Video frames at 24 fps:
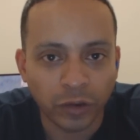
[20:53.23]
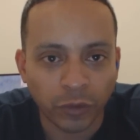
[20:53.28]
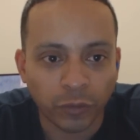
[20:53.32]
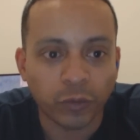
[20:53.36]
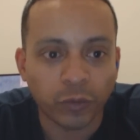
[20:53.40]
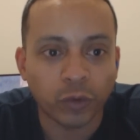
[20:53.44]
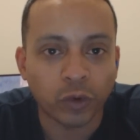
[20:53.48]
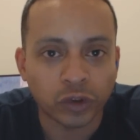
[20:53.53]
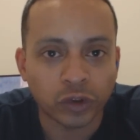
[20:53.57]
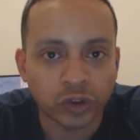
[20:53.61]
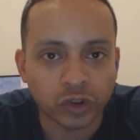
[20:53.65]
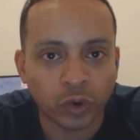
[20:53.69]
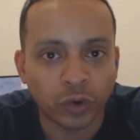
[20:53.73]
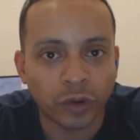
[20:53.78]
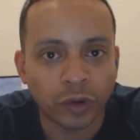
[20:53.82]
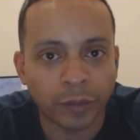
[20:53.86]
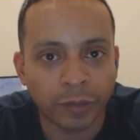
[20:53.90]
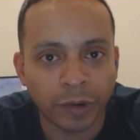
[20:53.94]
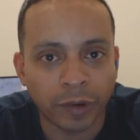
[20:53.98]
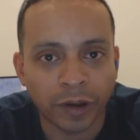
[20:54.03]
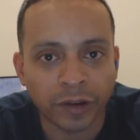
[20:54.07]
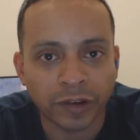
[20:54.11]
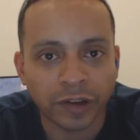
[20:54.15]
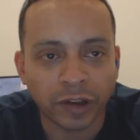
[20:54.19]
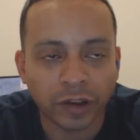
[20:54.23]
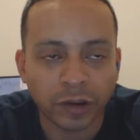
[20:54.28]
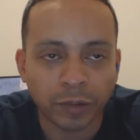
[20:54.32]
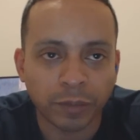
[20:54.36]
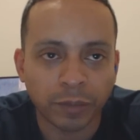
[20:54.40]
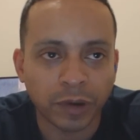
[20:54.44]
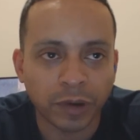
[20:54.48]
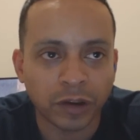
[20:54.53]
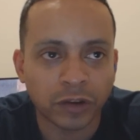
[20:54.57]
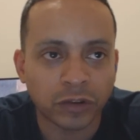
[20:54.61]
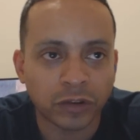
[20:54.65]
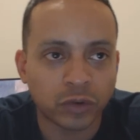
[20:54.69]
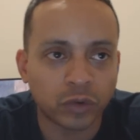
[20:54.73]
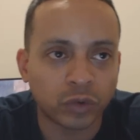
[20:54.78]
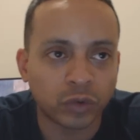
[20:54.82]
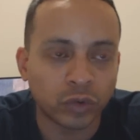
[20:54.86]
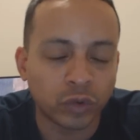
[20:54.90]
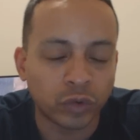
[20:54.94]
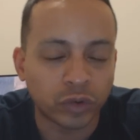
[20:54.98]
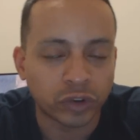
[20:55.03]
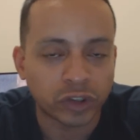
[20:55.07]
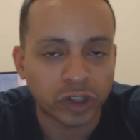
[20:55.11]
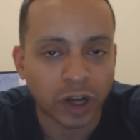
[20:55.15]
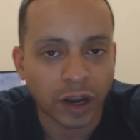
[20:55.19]
the four shoulder buttons that the PS2
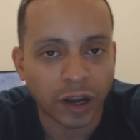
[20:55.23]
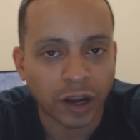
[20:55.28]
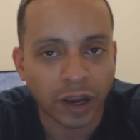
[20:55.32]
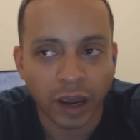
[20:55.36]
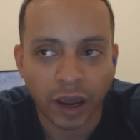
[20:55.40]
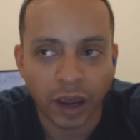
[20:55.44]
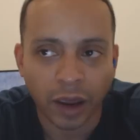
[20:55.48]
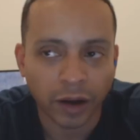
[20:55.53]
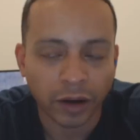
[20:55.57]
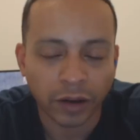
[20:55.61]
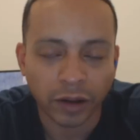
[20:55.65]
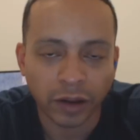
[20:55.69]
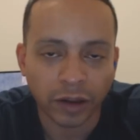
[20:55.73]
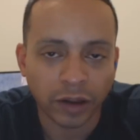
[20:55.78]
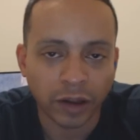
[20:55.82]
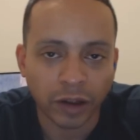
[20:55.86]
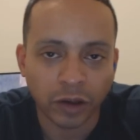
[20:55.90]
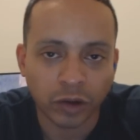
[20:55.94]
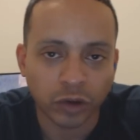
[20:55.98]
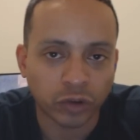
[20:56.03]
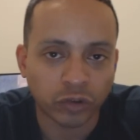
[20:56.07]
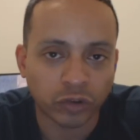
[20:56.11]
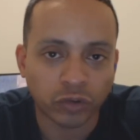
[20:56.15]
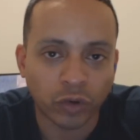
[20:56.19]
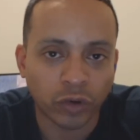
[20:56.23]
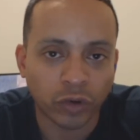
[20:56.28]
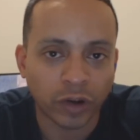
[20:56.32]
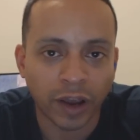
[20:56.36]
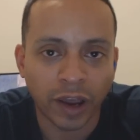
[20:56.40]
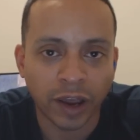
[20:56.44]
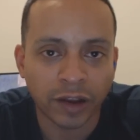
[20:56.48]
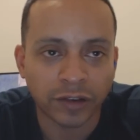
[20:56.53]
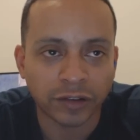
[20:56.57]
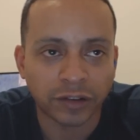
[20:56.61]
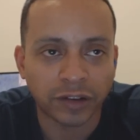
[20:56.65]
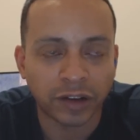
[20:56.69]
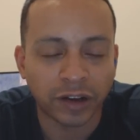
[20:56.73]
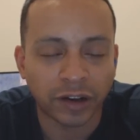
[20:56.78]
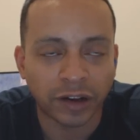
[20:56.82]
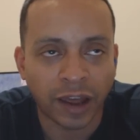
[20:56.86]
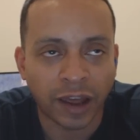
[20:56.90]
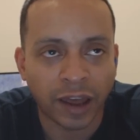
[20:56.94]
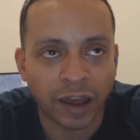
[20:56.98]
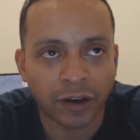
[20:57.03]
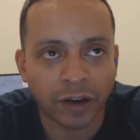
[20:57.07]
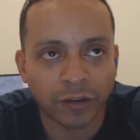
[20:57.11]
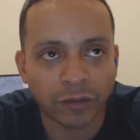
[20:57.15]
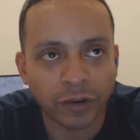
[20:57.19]
DualShock had and the controller S didn't
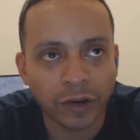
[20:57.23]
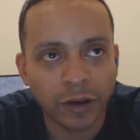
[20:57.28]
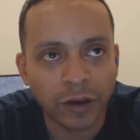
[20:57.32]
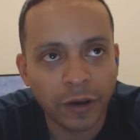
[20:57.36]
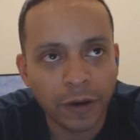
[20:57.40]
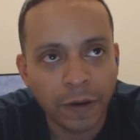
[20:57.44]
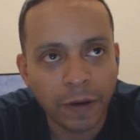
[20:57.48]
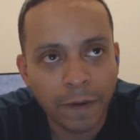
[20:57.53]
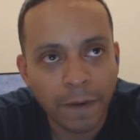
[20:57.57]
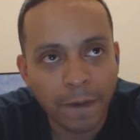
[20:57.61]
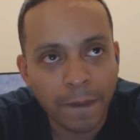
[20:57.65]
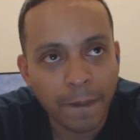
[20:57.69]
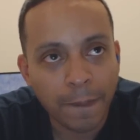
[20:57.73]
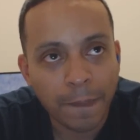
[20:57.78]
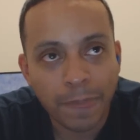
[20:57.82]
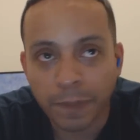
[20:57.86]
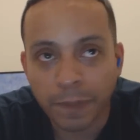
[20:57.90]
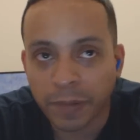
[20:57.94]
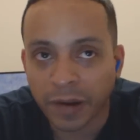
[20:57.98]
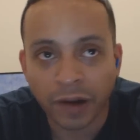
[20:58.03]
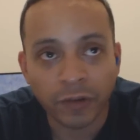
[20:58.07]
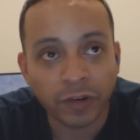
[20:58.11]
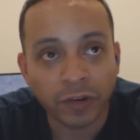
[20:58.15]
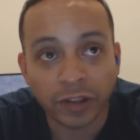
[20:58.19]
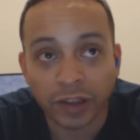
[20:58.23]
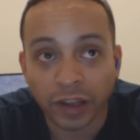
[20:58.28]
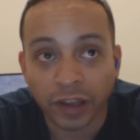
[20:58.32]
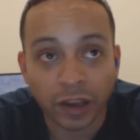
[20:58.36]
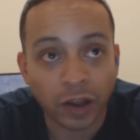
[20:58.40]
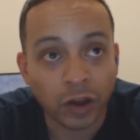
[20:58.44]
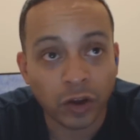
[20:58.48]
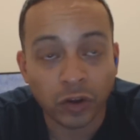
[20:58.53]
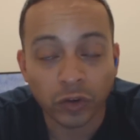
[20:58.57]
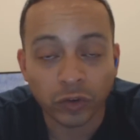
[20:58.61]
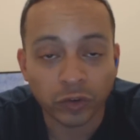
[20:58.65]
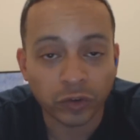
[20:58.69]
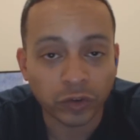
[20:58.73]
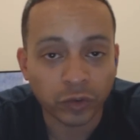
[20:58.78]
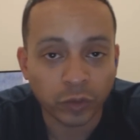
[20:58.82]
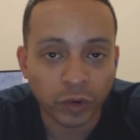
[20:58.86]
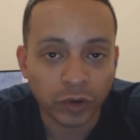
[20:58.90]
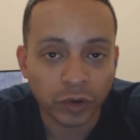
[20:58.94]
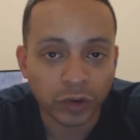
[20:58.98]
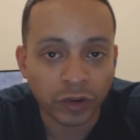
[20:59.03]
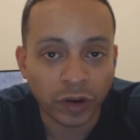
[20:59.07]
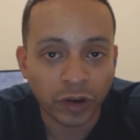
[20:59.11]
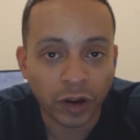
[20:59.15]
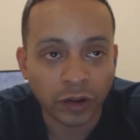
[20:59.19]
have. But everything else
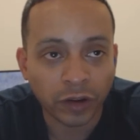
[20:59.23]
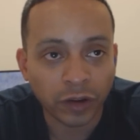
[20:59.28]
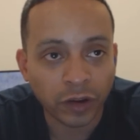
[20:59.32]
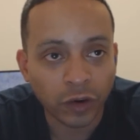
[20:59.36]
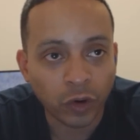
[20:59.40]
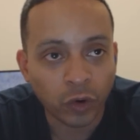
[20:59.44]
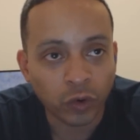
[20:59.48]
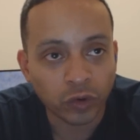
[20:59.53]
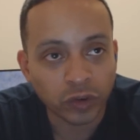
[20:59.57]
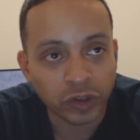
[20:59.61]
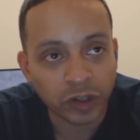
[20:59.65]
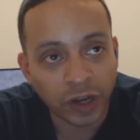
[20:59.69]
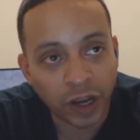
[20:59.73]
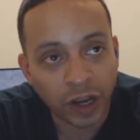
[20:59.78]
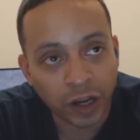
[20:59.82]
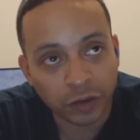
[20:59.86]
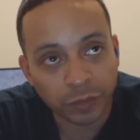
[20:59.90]
was on the OG